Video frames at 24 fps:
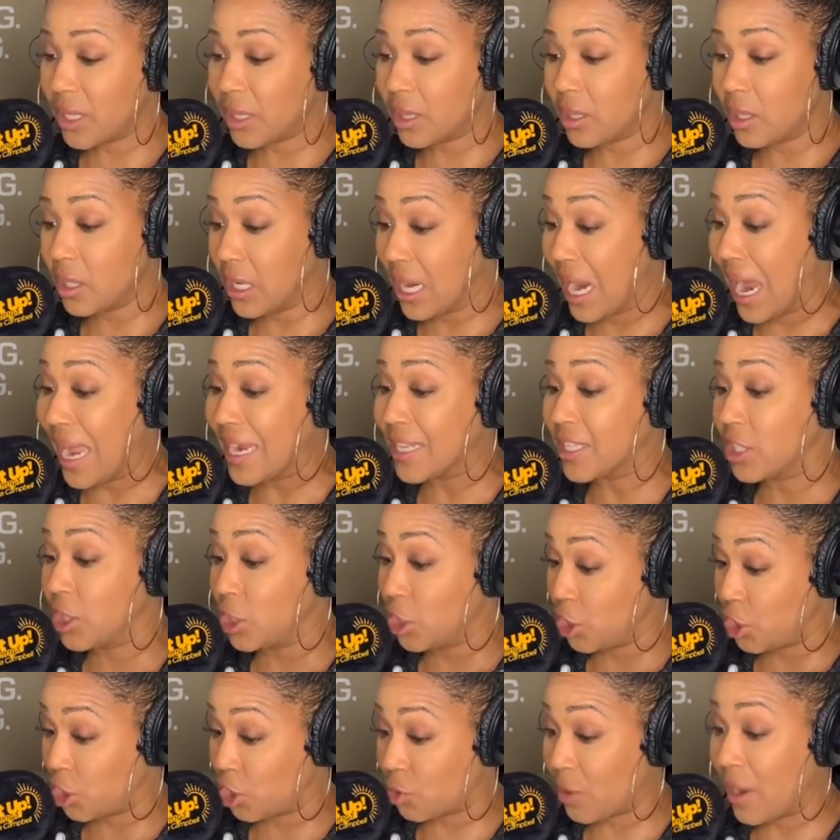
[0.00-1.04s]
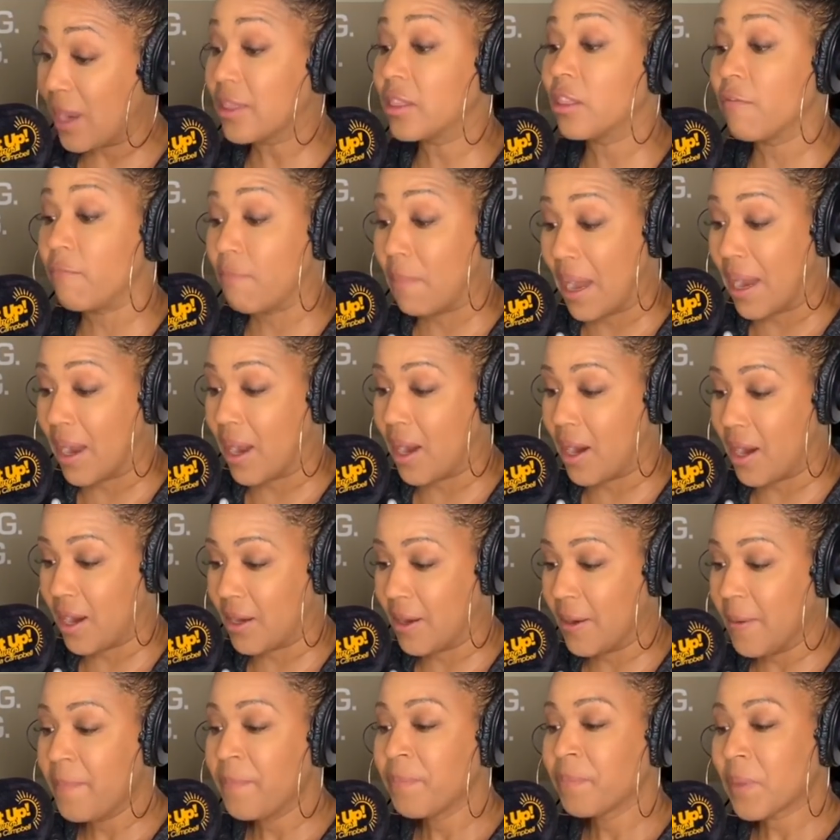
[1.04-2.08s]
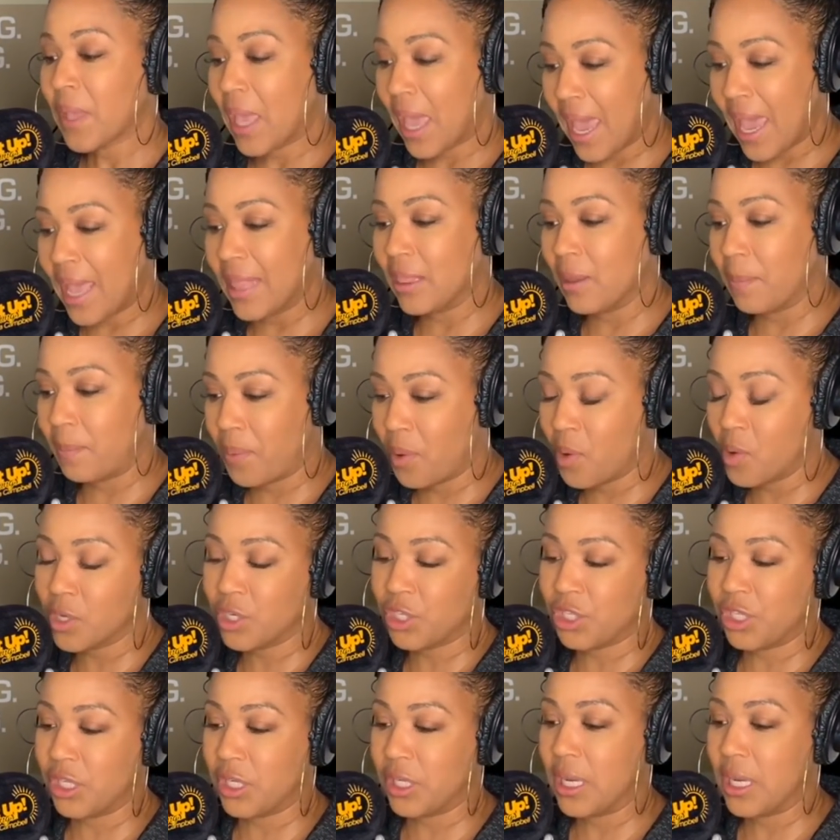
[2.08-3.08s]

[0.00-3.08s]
God is the strength of my heart and the portion